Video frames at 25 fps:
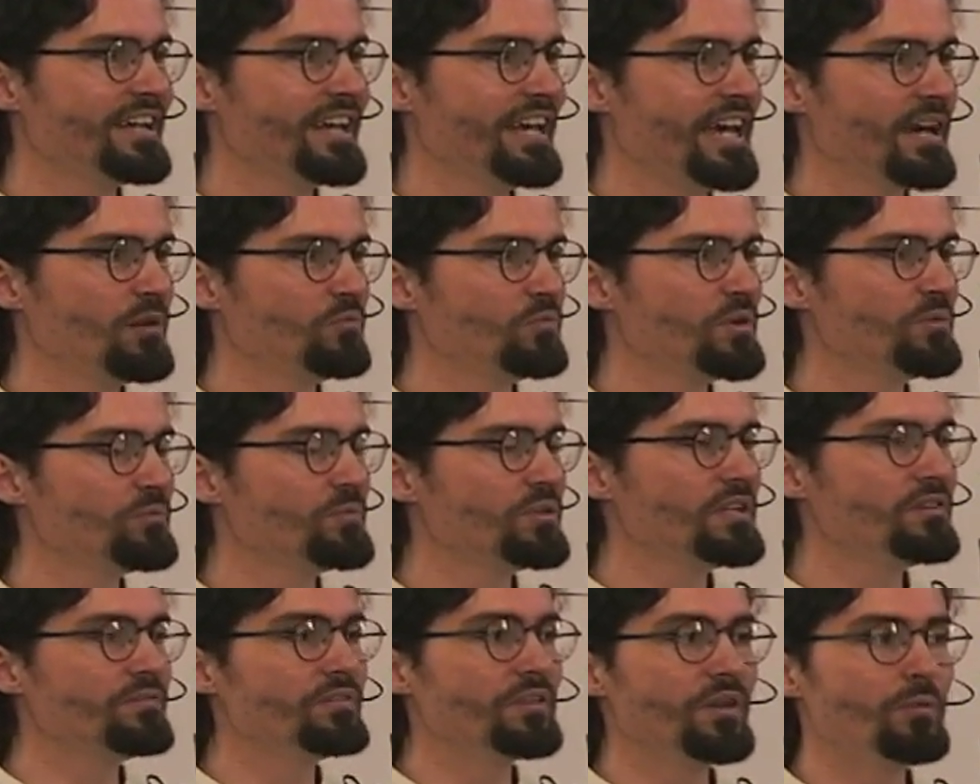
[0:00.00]
And we
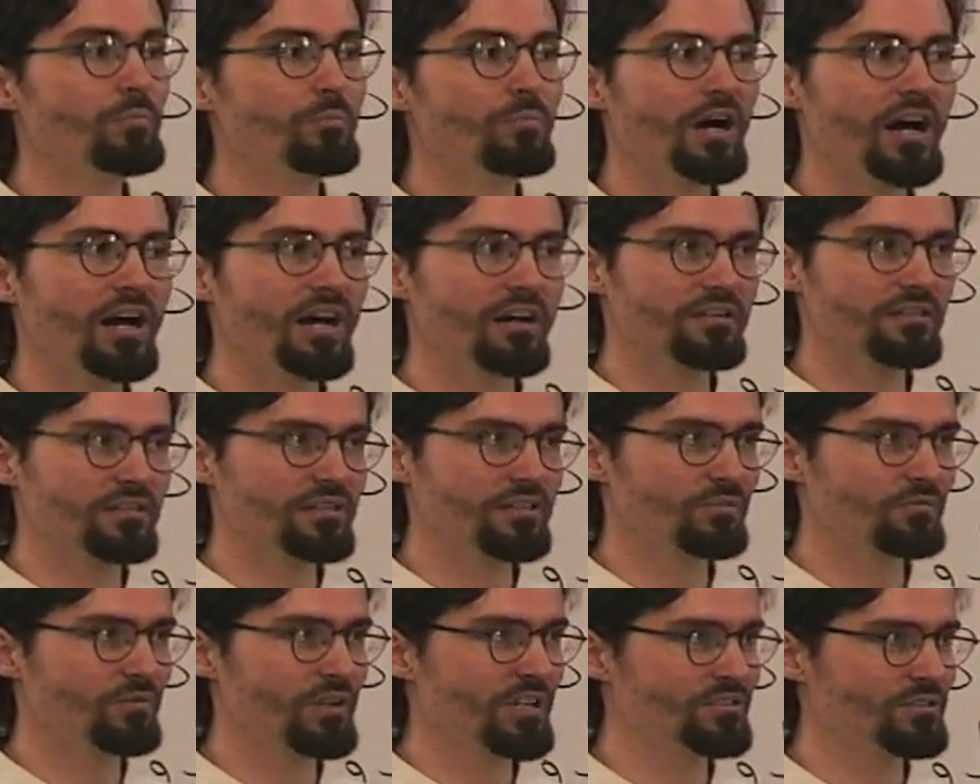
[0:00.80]
believe in the
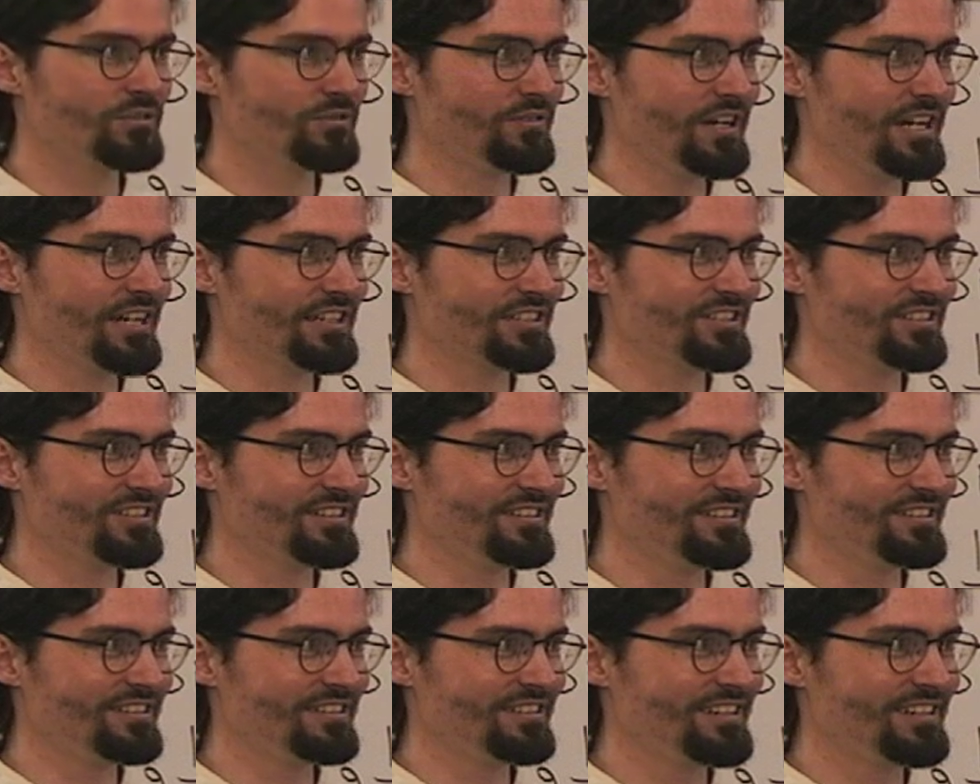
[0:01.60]
bodily
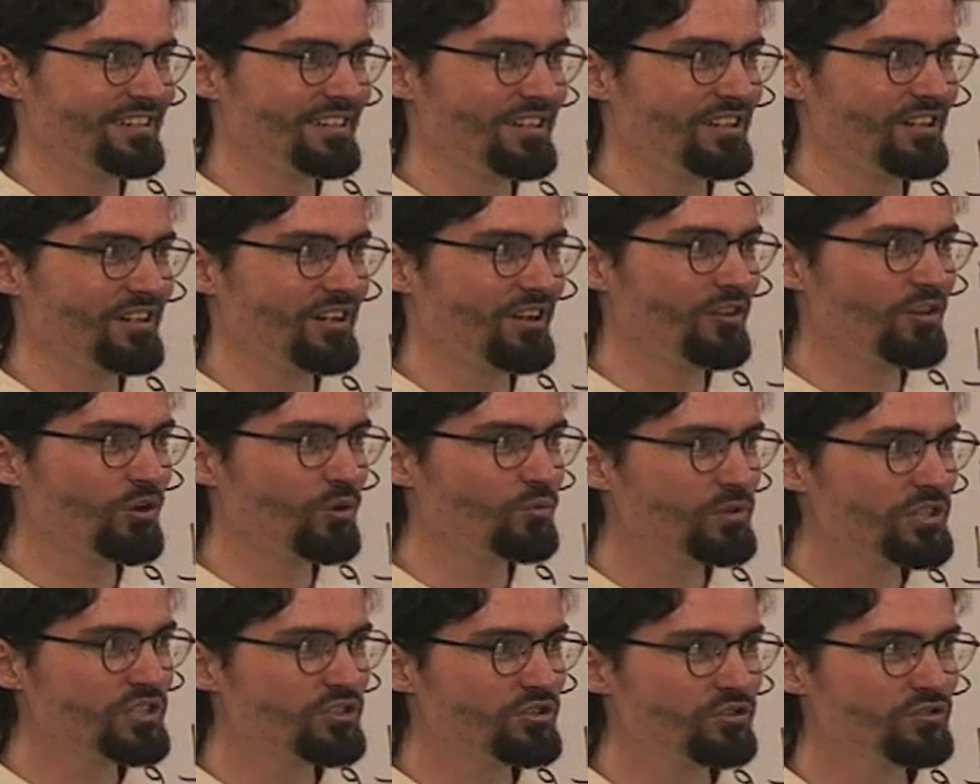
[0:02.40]
resurrection. Although
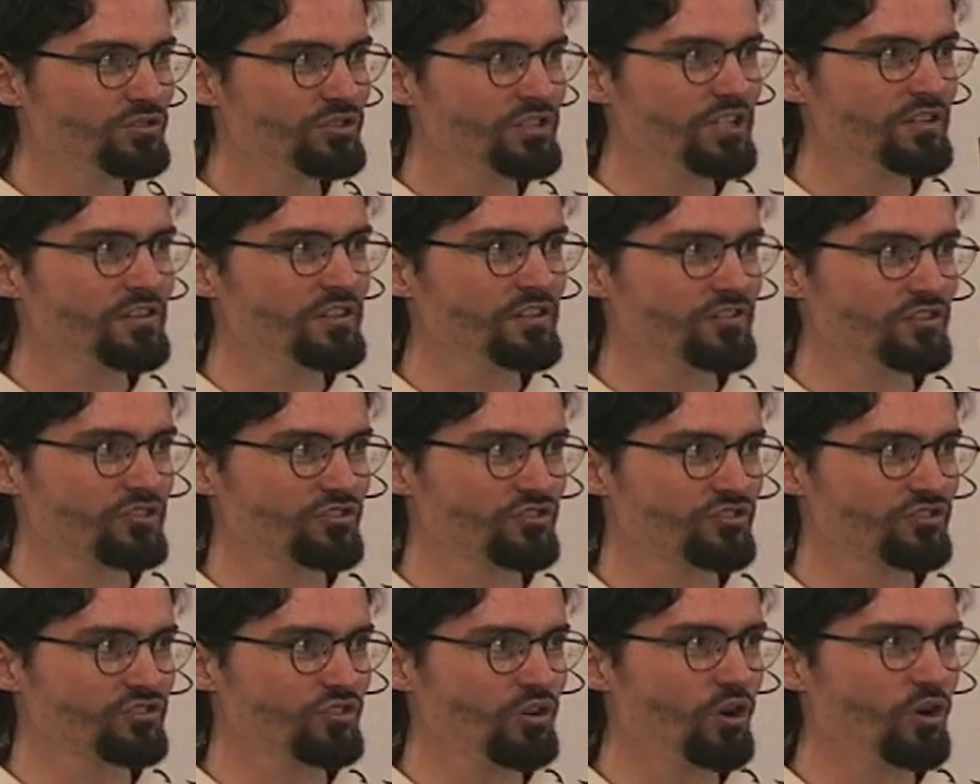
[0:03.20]
we do see that the
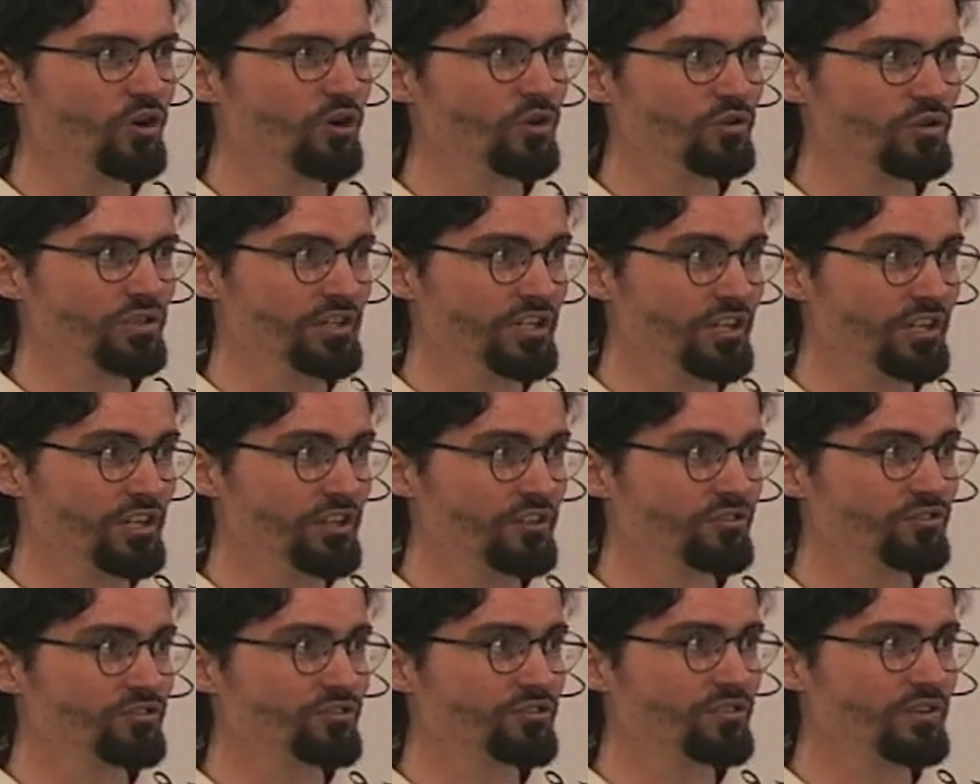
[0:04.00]
soul
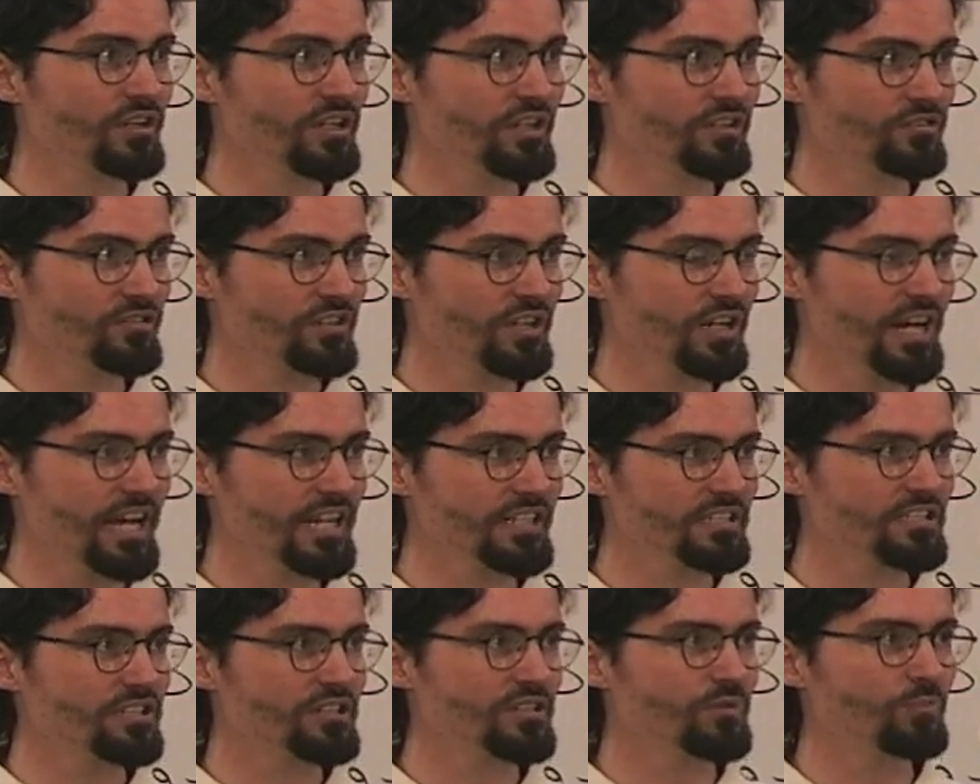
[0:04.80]
is, is
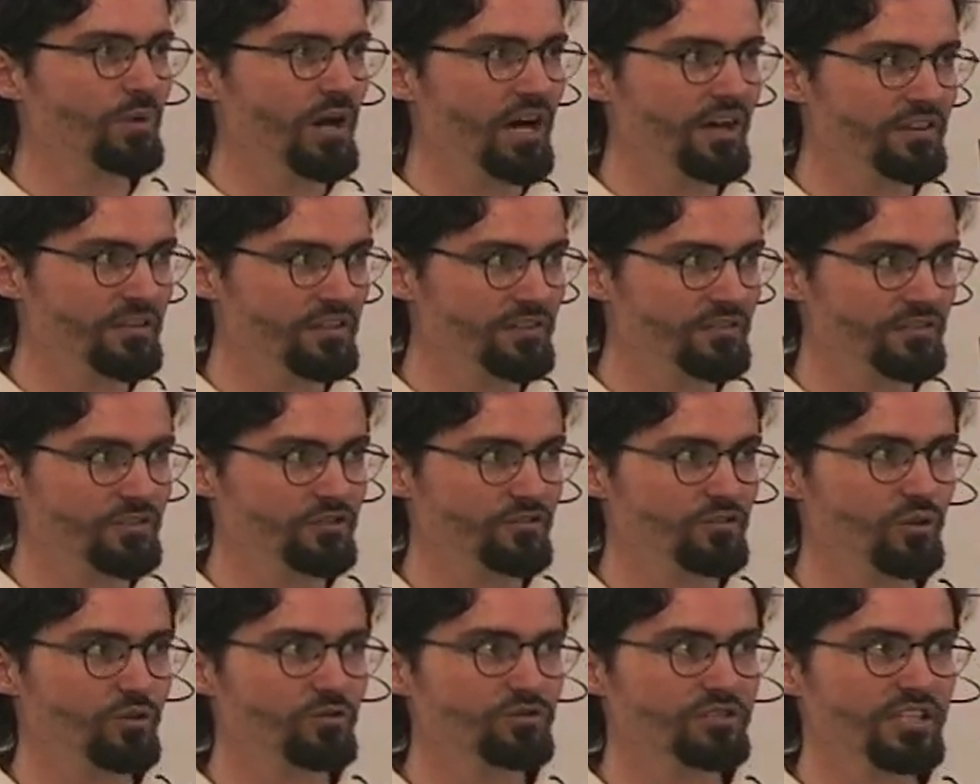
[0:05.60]
connected to the body and the
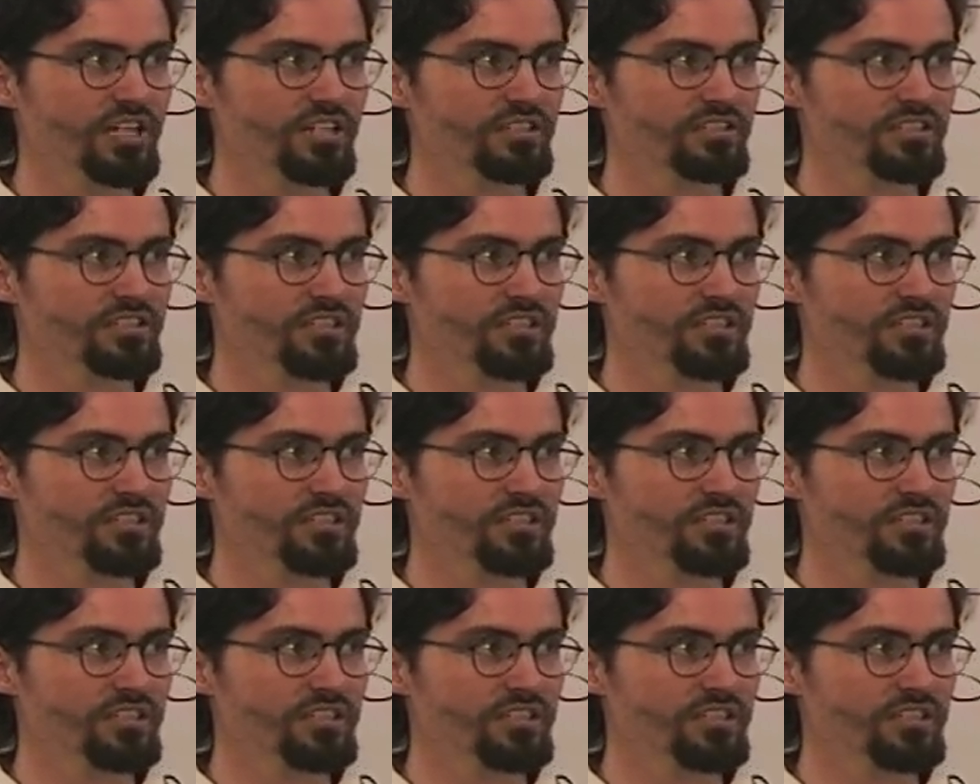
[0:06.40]
soul does